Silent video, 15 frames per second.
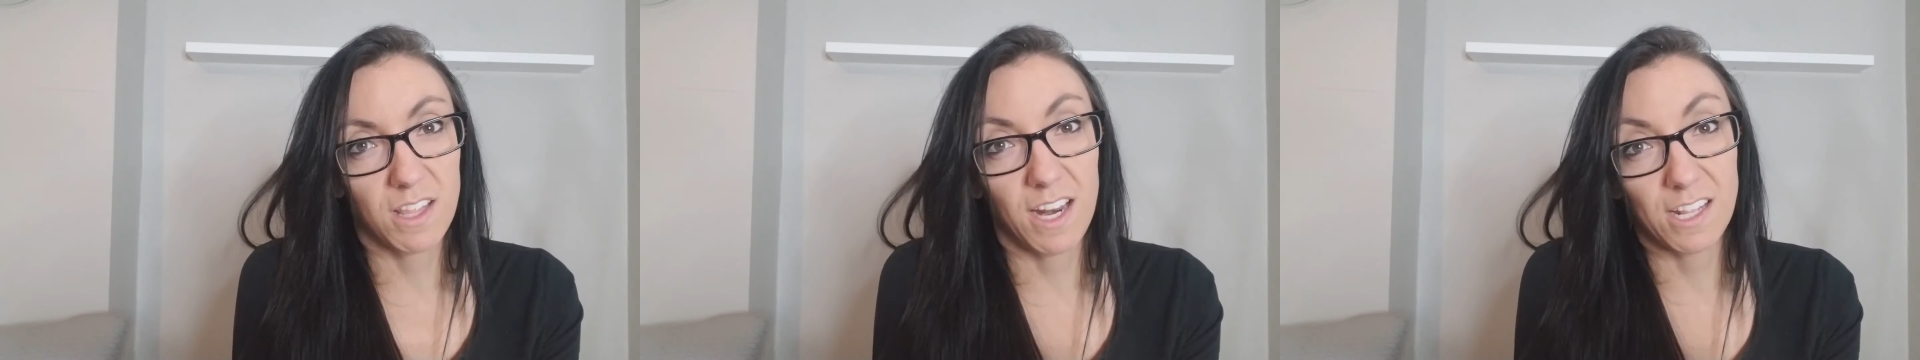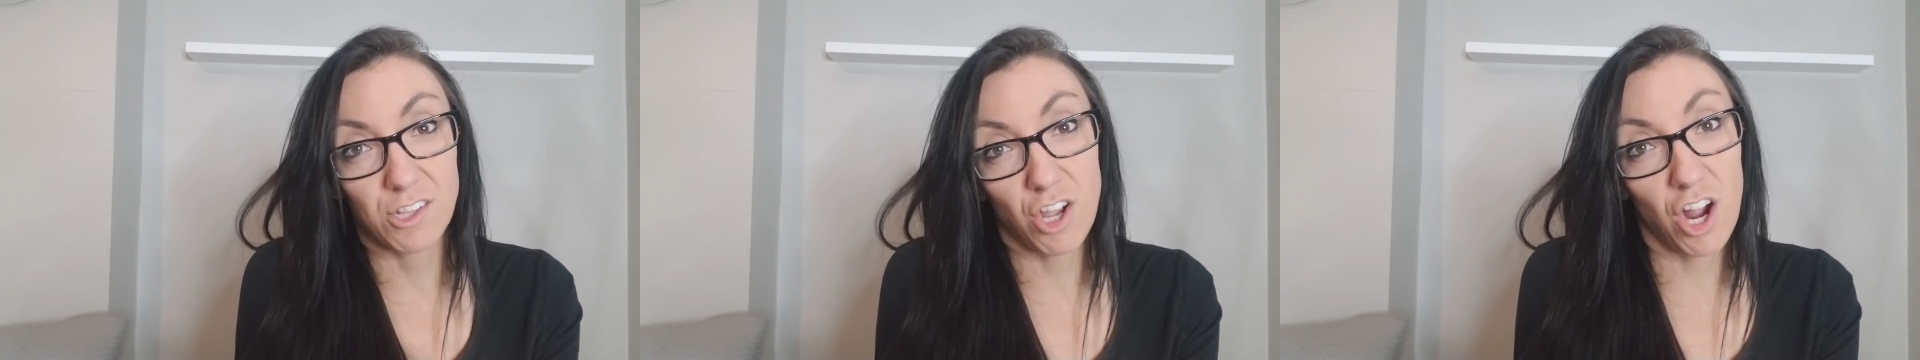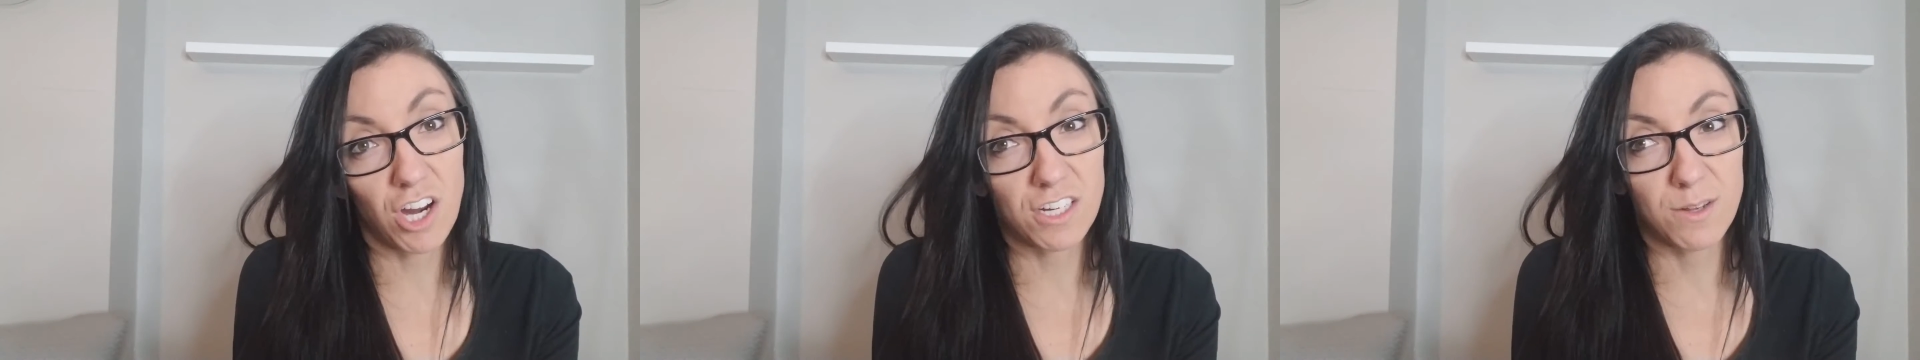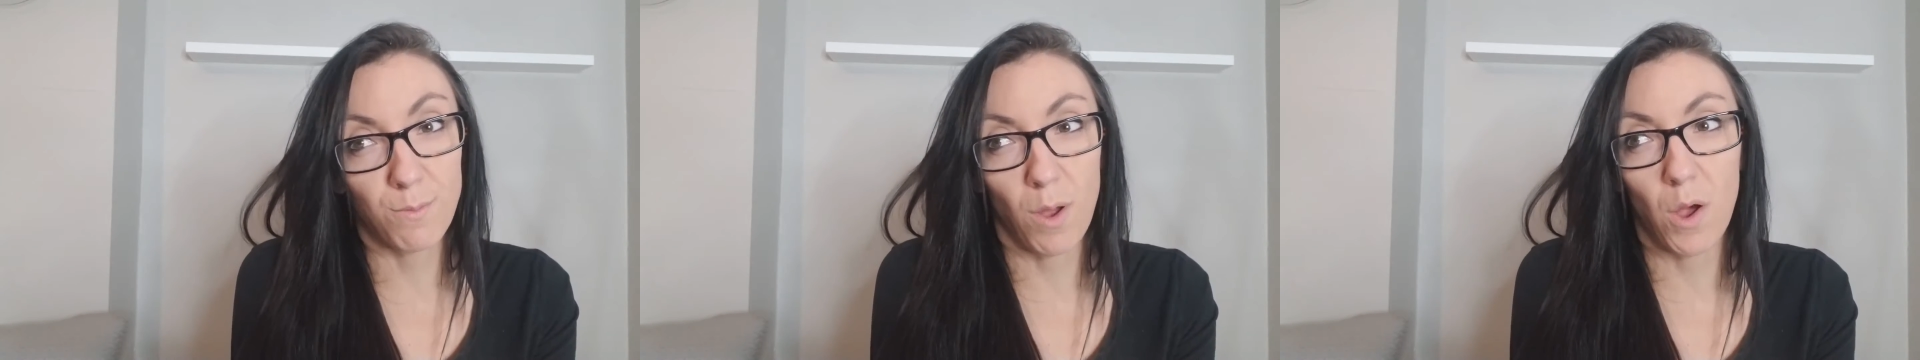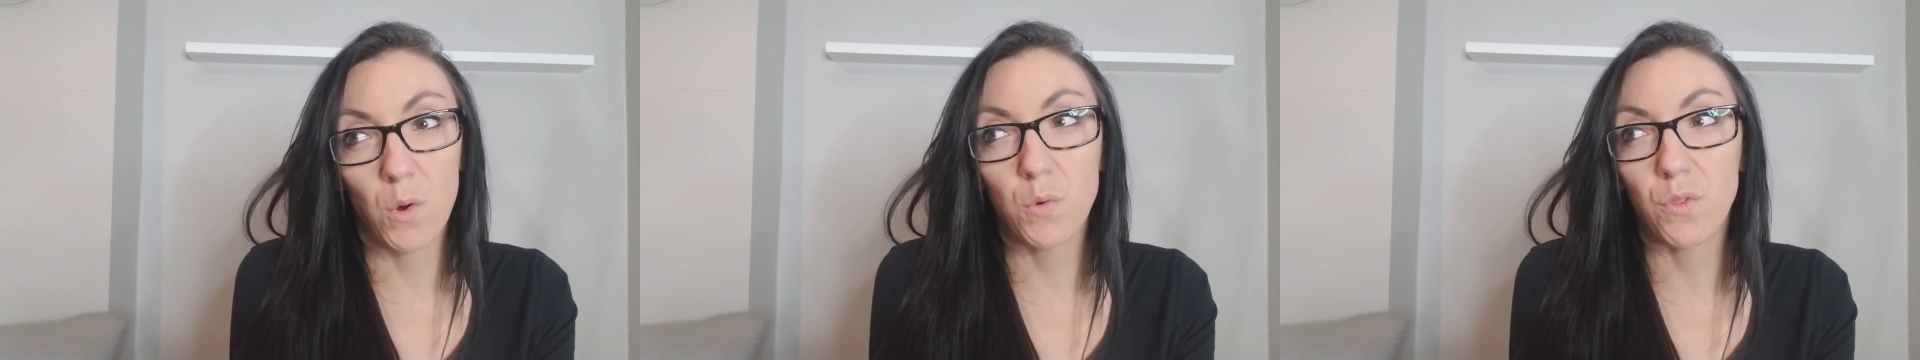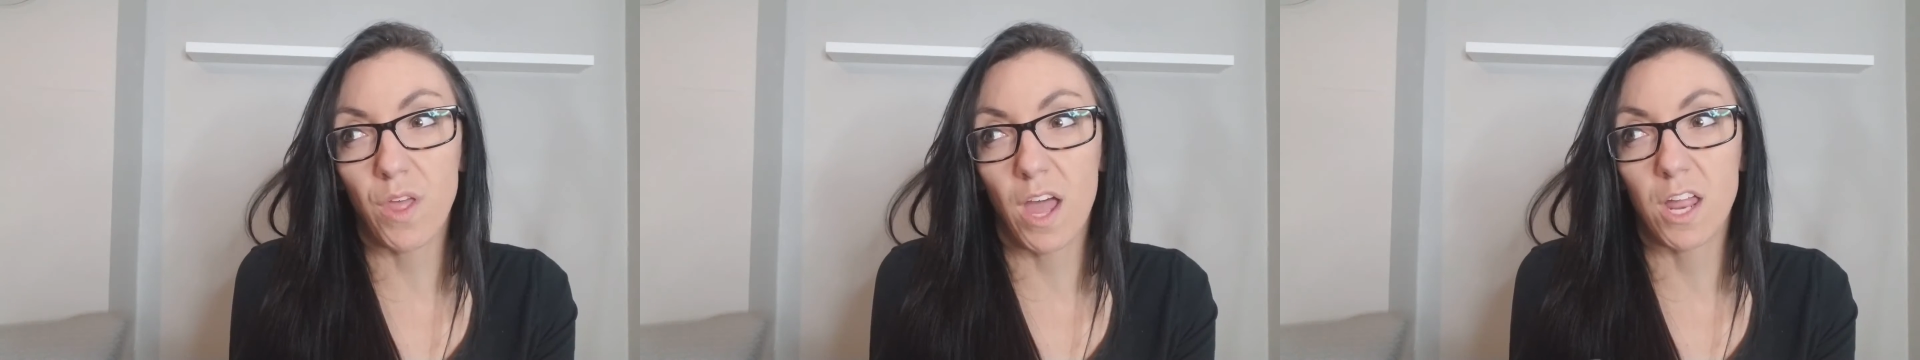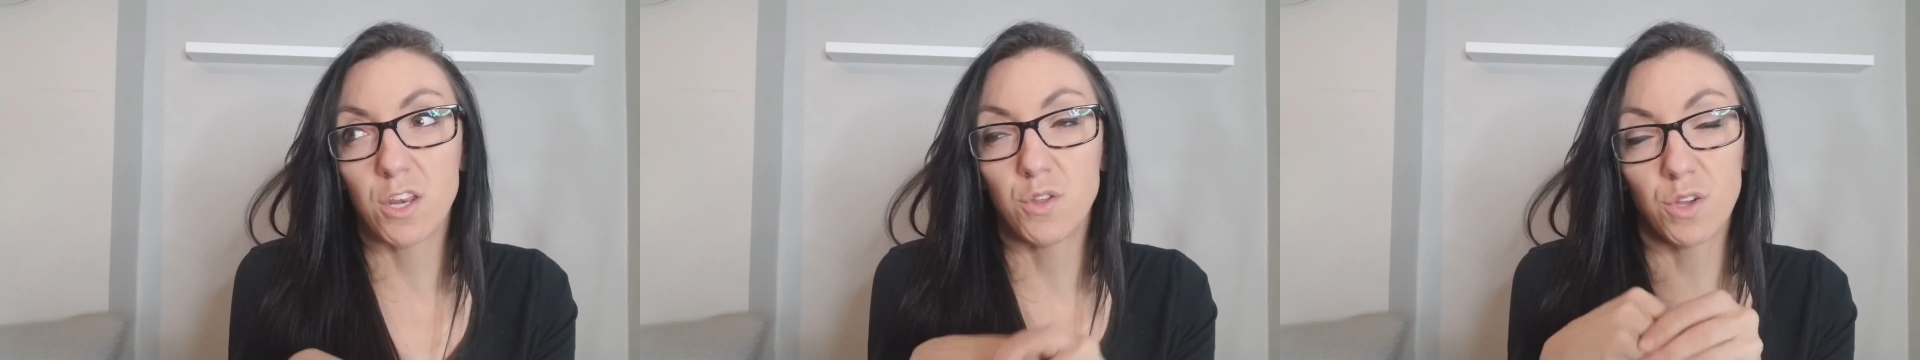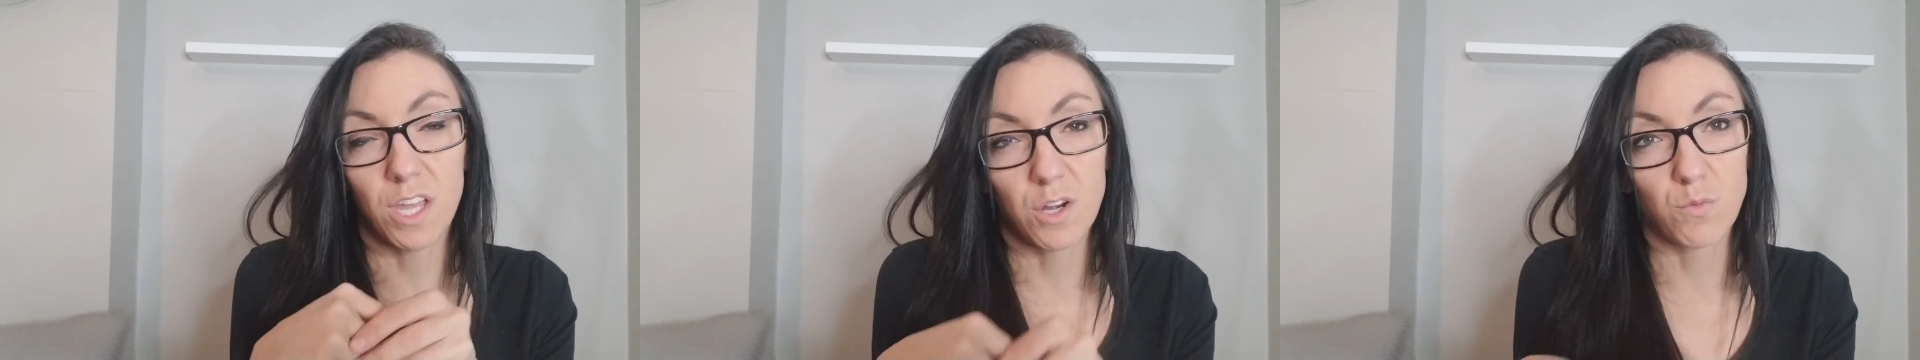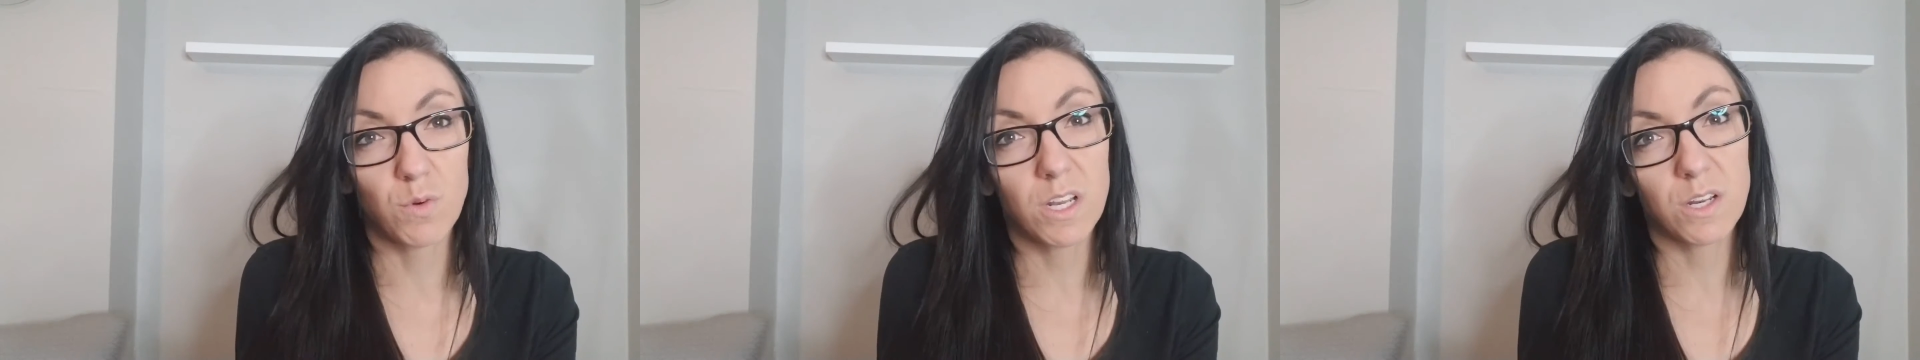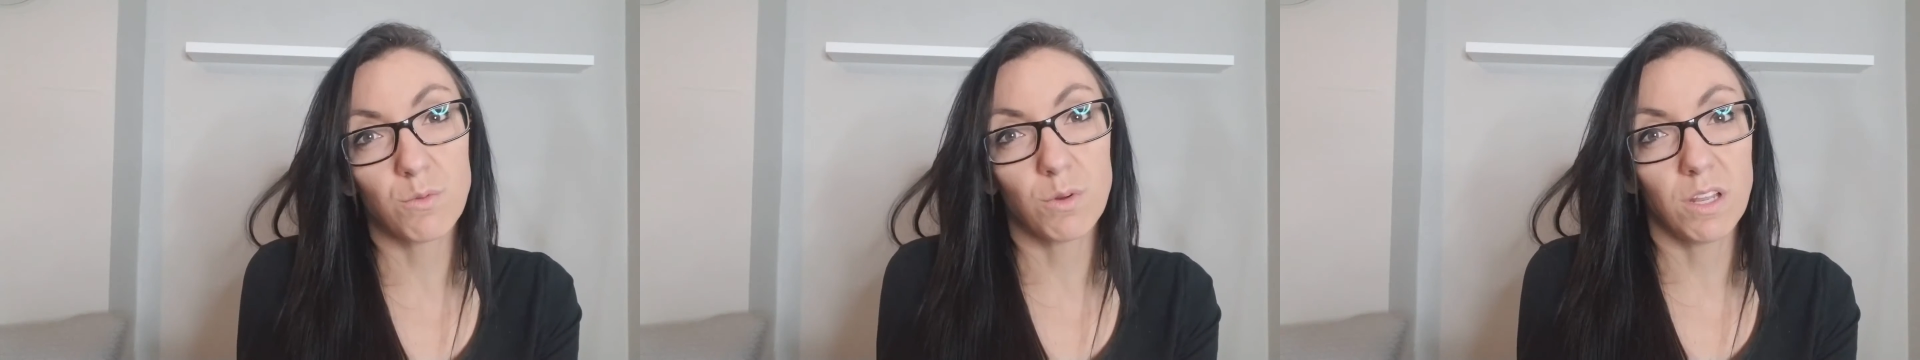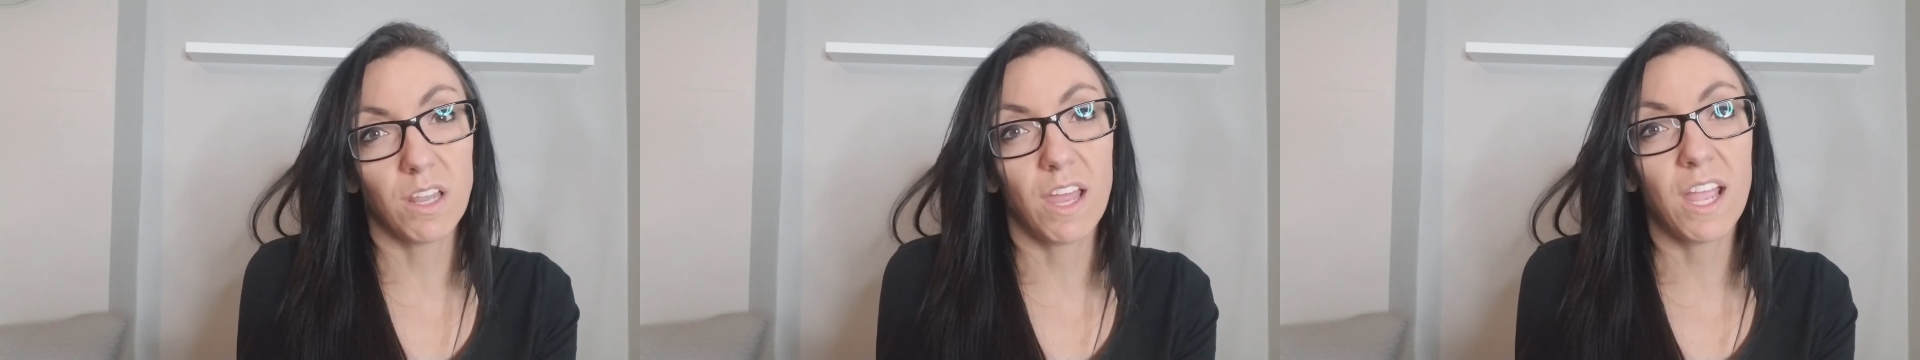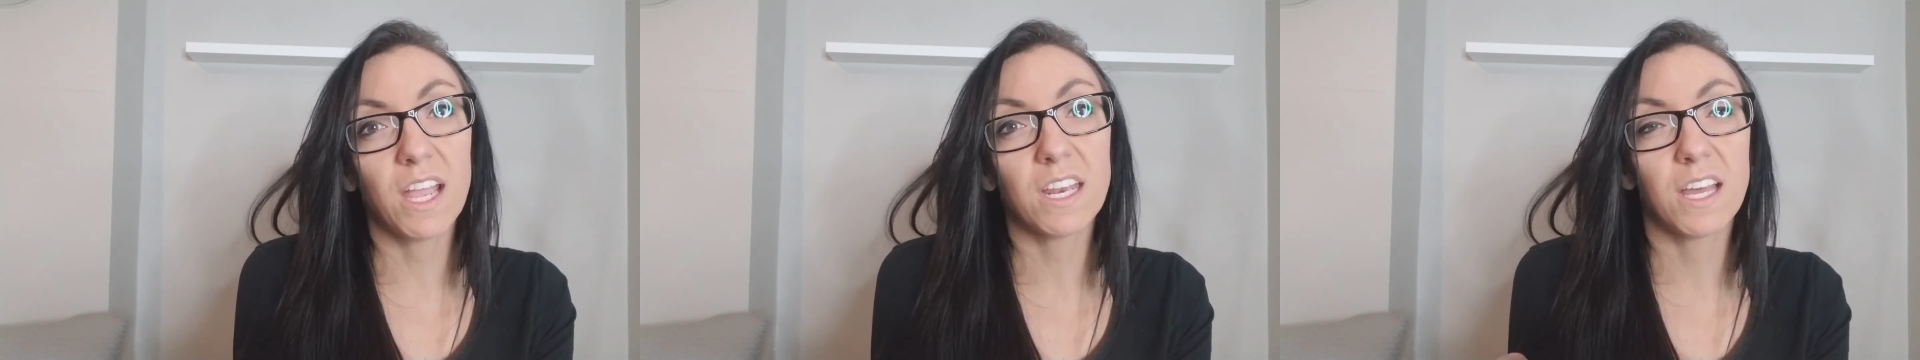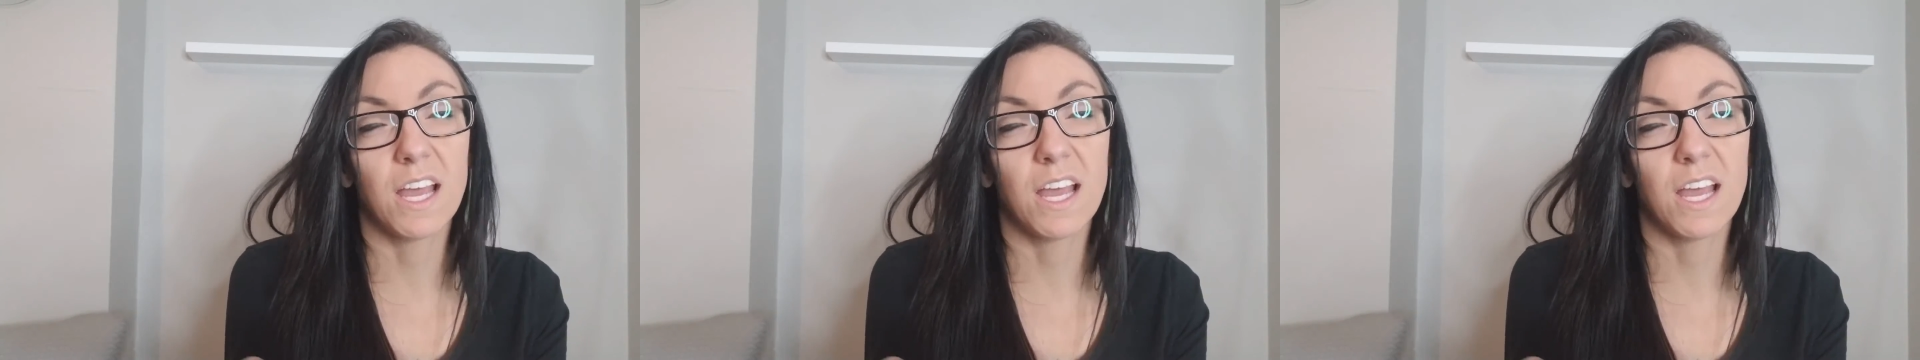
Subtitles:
that I talked about that you can really relate,